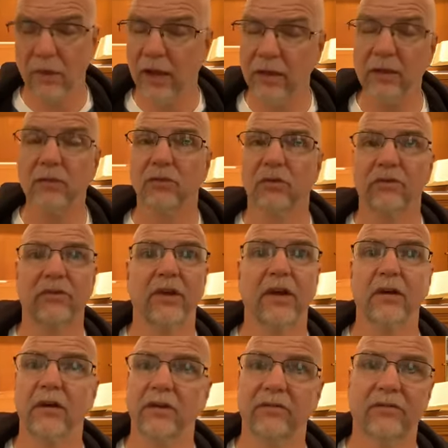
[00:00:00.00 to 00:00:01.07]
I think those are
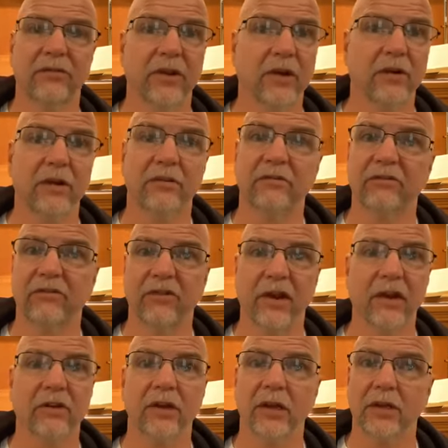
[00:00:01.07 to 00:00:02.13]
very, very,
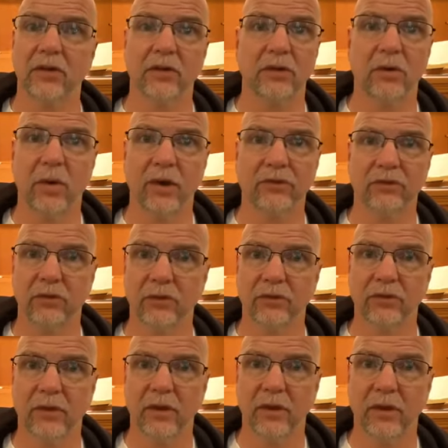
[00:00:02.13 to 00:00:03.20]
very good
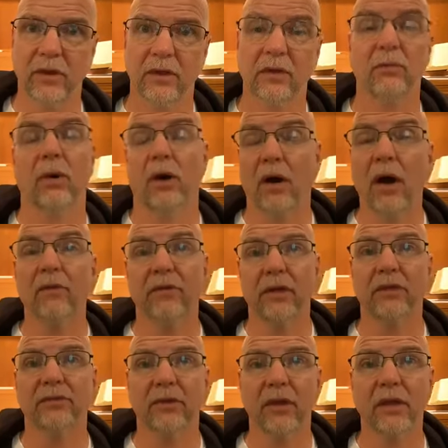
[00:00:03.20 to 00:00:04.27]
questions. Well,
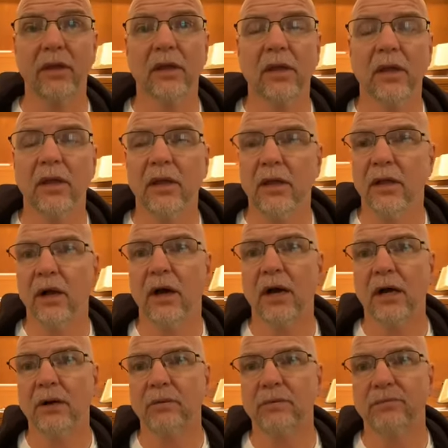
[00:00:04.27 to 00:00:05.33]
obviously.
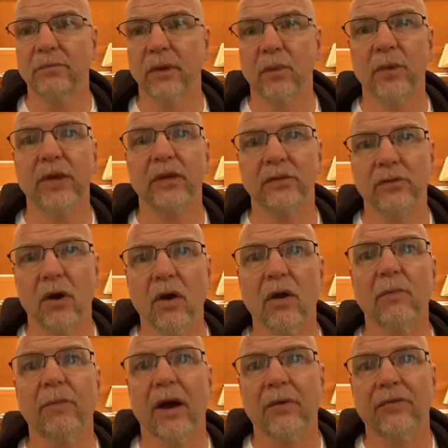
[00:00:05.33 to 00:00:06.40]
Um, and we can
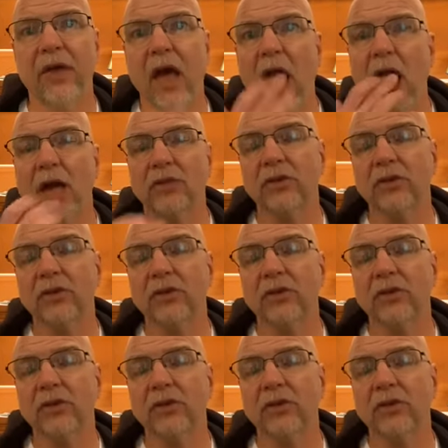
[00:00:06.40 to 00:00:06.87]
talk about that.